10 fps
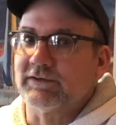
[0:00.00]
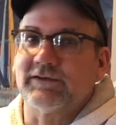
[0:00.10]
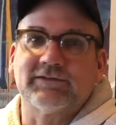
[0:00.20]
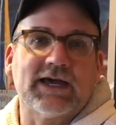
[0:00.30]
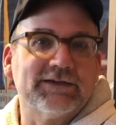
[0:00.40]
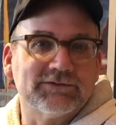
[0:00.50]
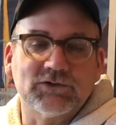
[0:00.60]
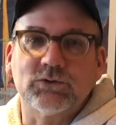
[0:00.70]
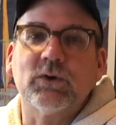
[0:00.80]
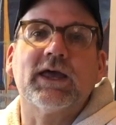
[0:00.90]
these guys
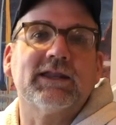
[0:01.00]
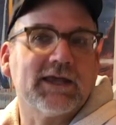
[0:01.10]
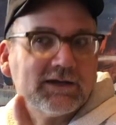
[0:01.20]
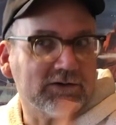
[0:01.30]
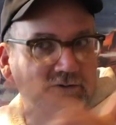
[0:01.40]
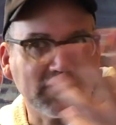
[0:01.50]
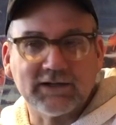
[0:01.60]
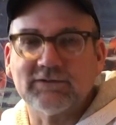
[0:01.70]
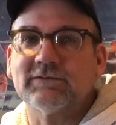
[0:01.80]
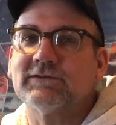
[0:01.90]
do, and then you
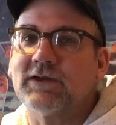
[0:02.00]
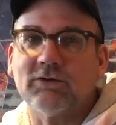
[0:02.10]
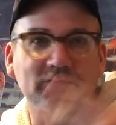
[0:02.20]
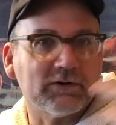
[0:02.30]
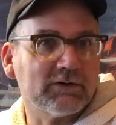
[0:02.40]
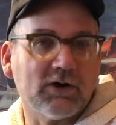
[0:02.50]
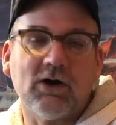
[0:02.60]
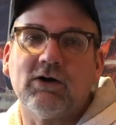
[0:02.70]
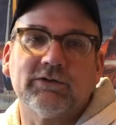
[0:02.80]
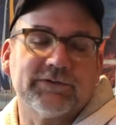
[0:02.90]
kind of discover
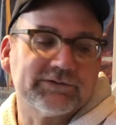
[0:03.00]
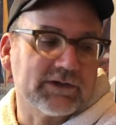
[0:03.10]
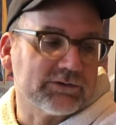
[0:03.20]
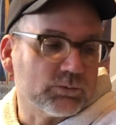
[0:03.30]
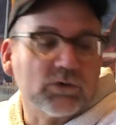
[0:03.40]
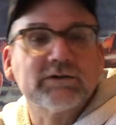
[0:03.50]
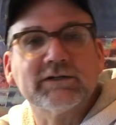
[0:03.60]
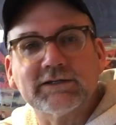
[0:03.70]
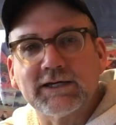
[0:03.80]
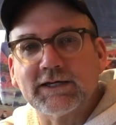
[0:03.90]
all this other work
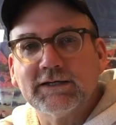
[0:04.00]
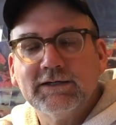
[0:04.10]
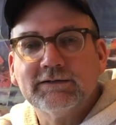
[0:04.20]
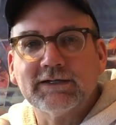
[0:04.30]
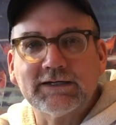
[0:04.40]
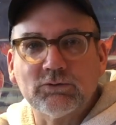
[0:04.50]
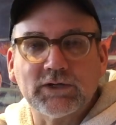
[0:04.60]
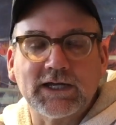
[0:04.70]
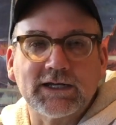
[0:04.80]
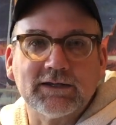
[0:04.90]
that they
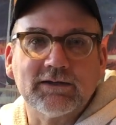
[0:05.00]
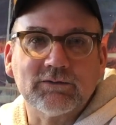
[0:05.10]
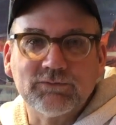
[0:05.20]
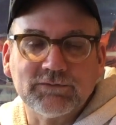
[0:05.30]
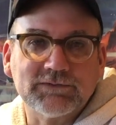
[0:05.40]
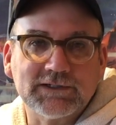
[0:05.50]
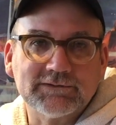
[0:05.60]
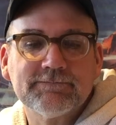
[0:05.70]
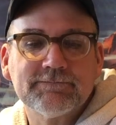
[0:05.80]
created in the 50s.